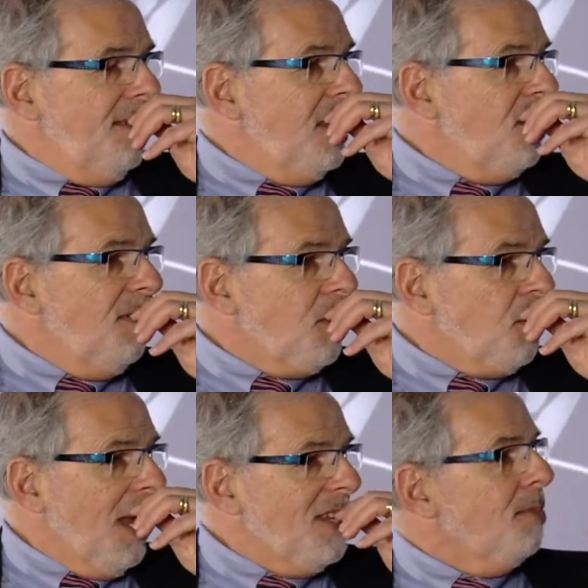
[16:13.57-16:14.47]

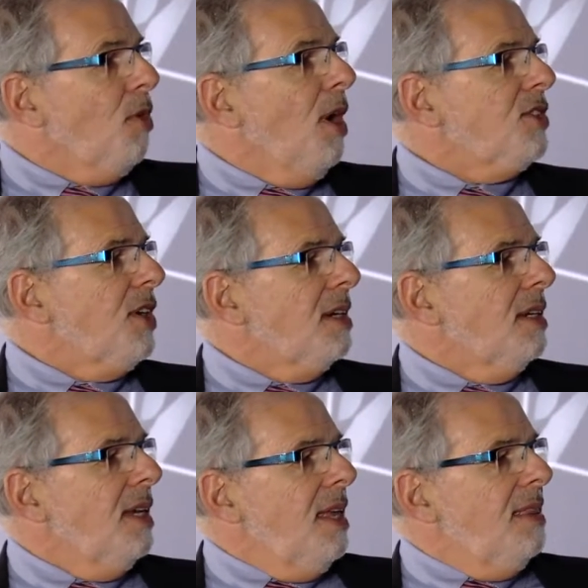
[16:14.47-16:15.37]
individual has a
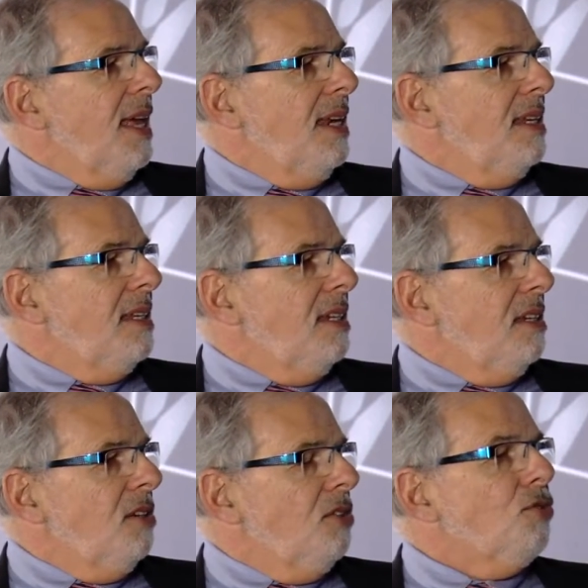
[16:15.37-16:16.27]
project that
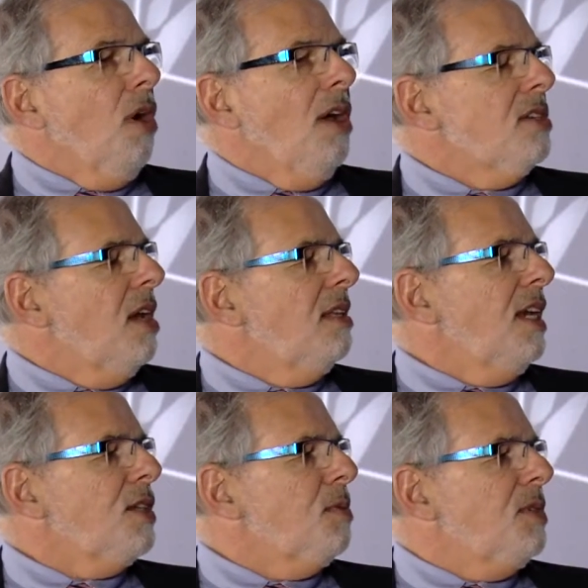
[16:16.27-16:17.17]
draws
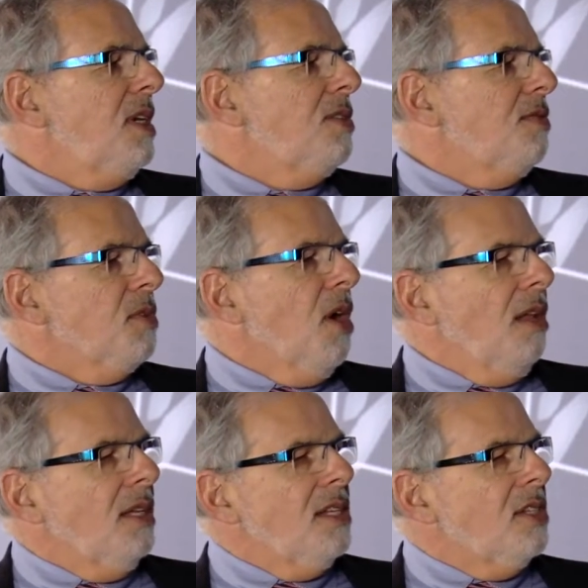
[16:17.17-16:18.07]
on expertise from
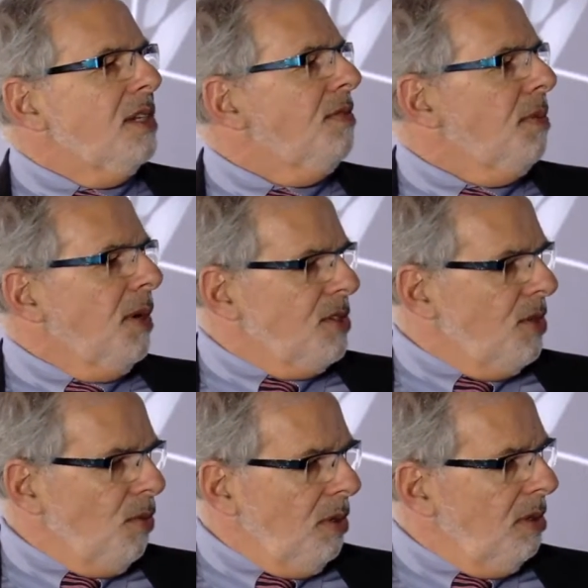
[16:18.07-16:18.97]
colleagues in different parts
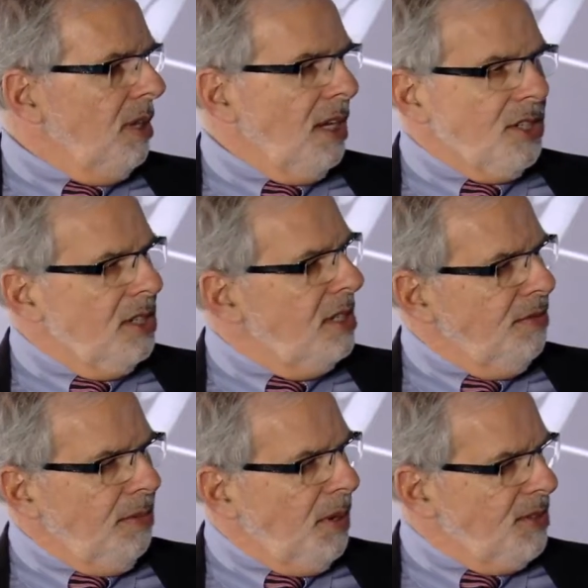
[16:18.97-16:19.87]
of the world, not just in
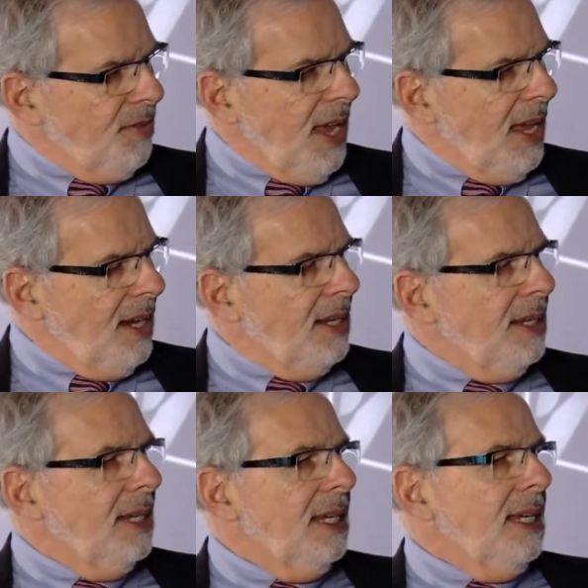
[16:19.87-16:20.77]
different parts of
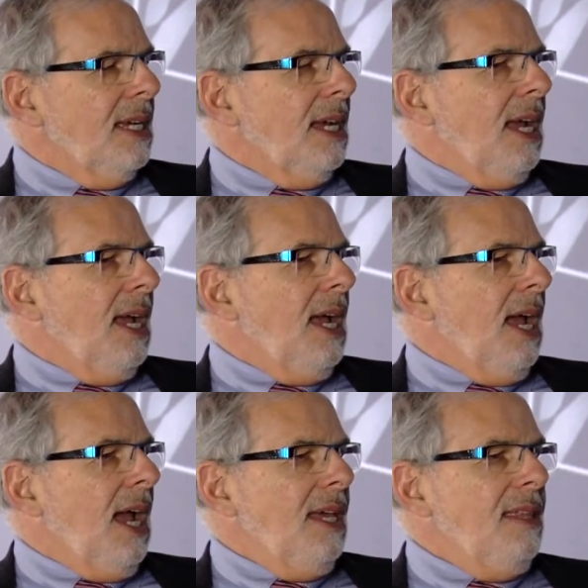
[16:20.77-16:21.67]
Canada,
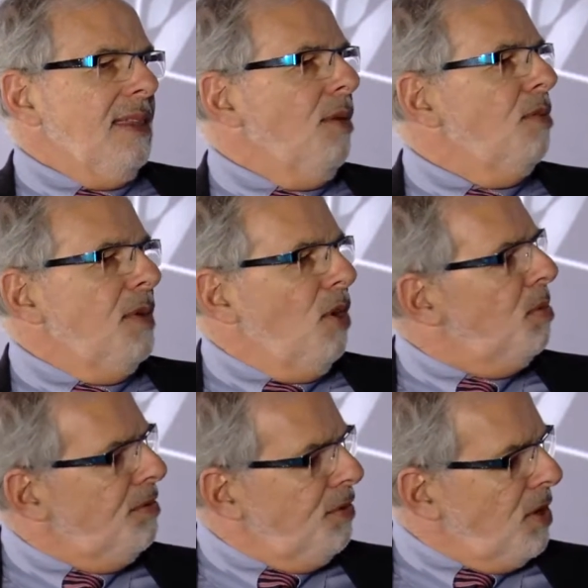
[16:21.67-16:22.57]
I think that would be
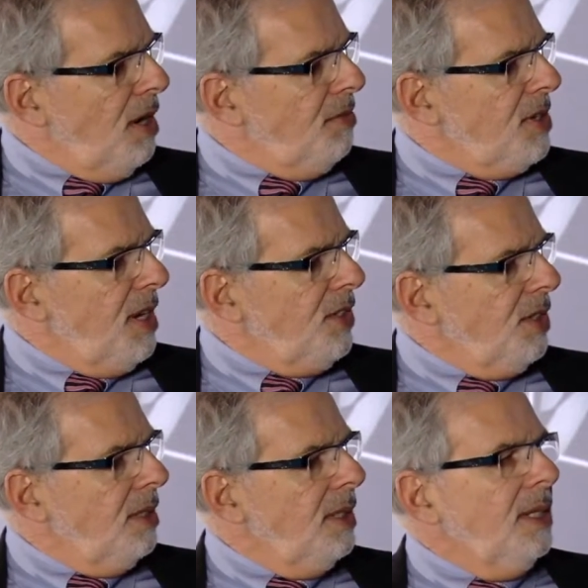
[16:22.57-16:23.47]
open for
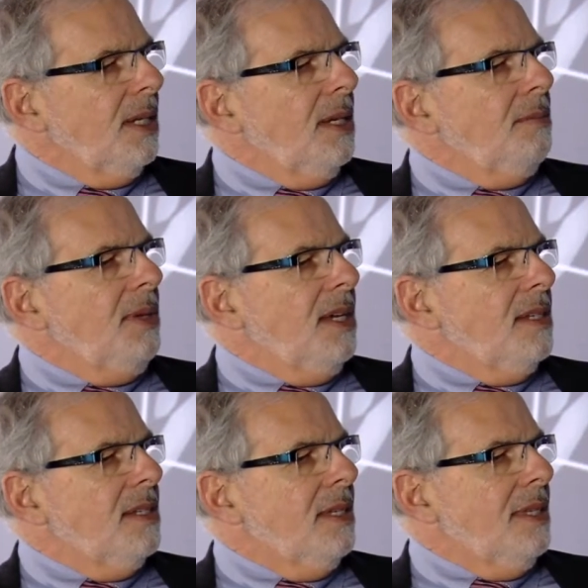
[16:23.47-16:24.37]
conversation,
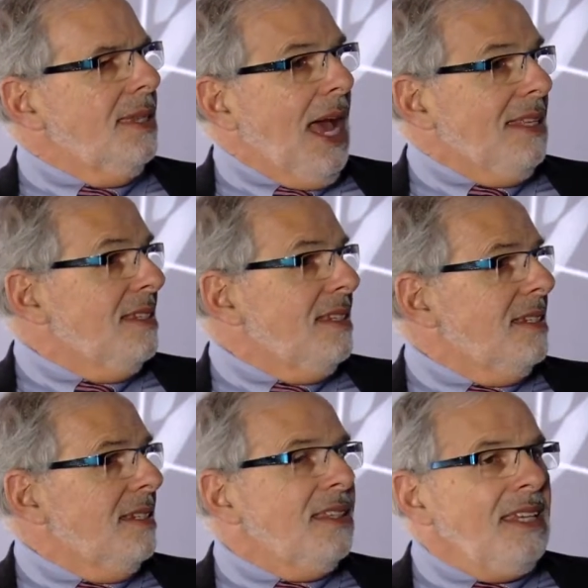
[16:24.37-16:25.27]
because
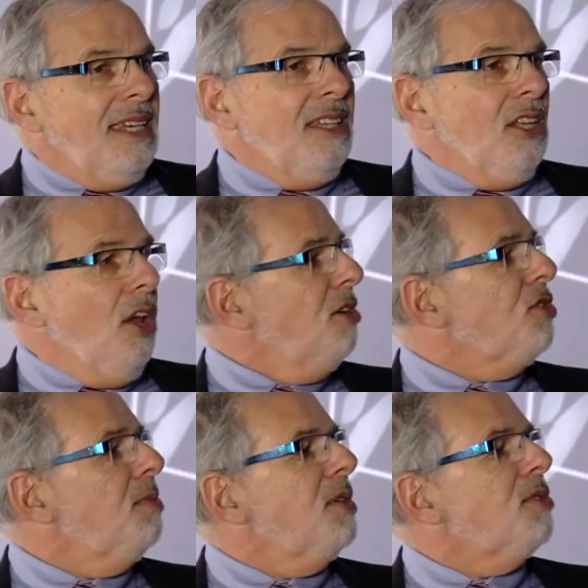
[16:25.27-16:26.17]
that's in the
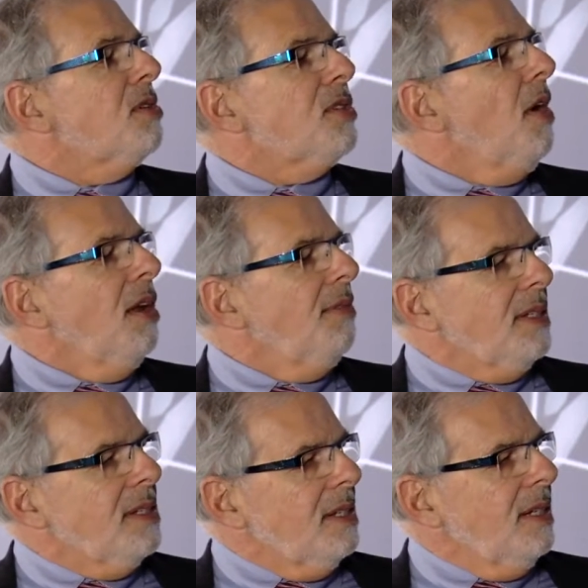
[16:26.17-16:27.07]
long-term interest of all of
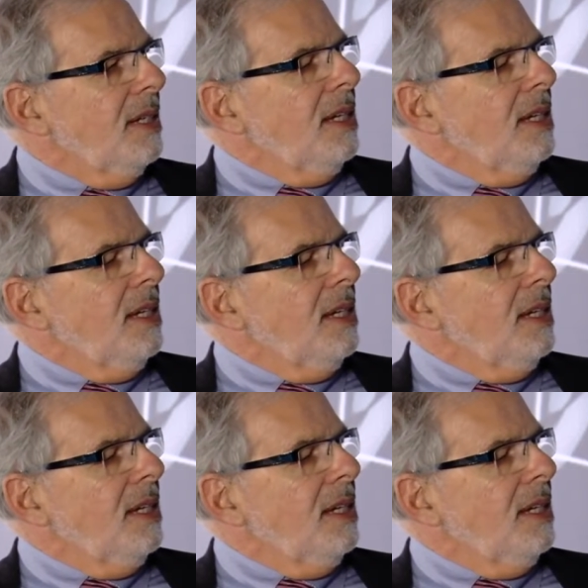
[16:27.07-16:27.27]
us.